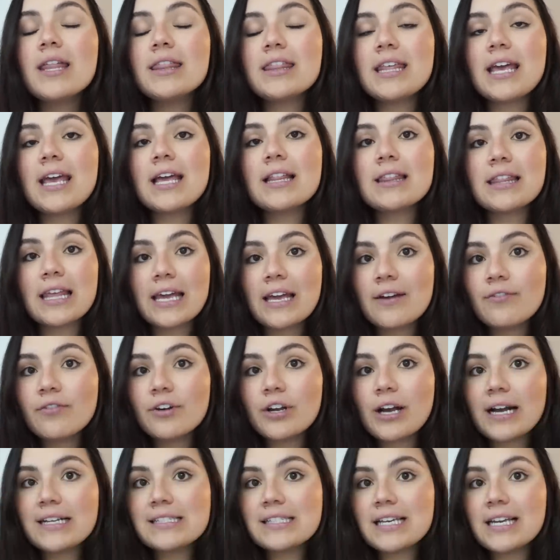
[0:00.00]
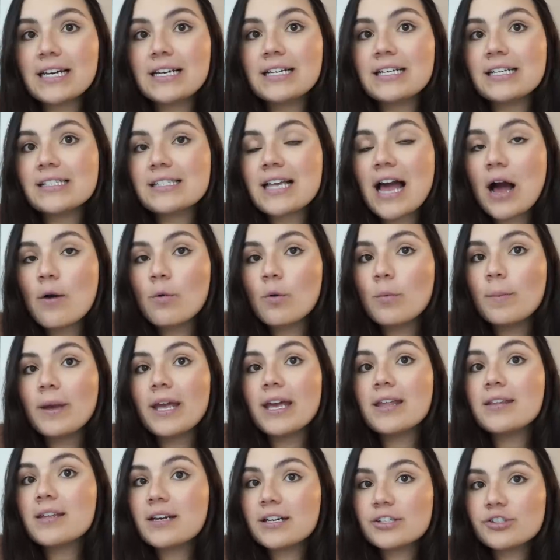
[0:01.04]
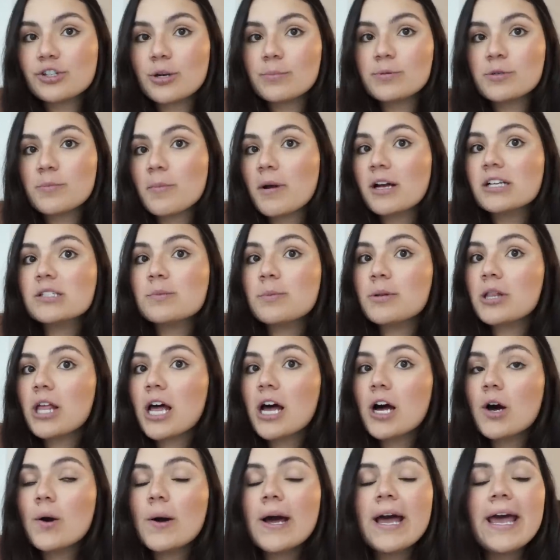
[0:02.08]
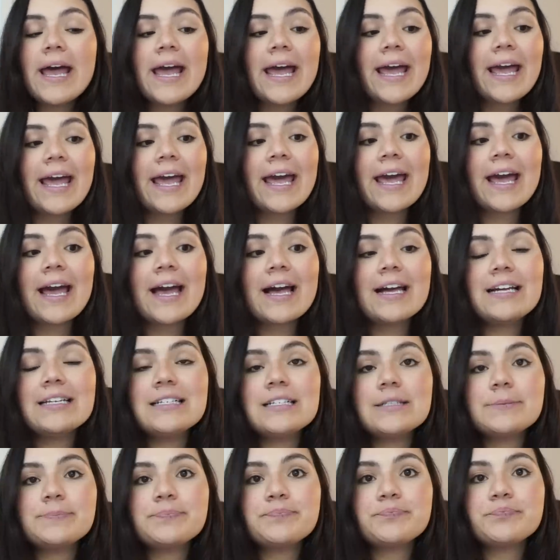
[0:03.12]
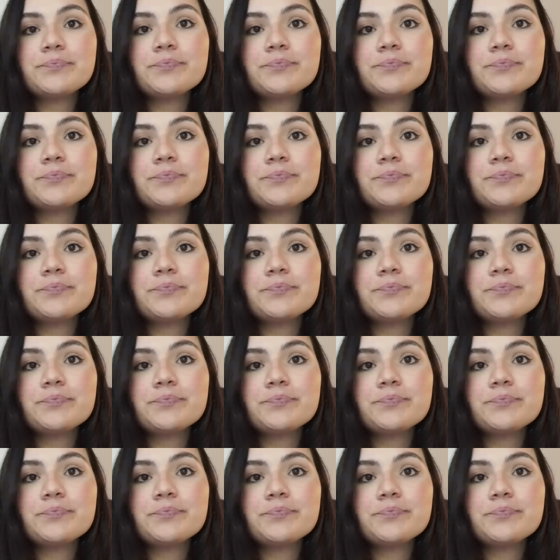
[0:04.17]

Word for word: The link for you guys to get a discount will be in the description box below and